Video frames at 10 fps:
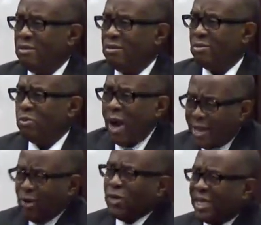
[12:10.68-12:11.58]
why
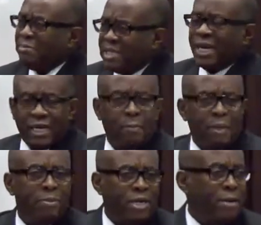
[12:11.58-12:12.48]
you keep telling
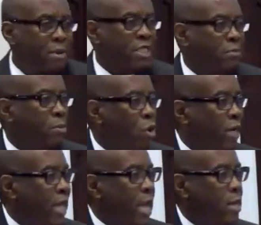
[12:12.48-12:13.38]
people they must be born
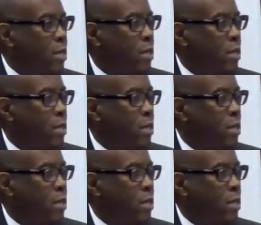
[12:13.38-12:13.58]
again?"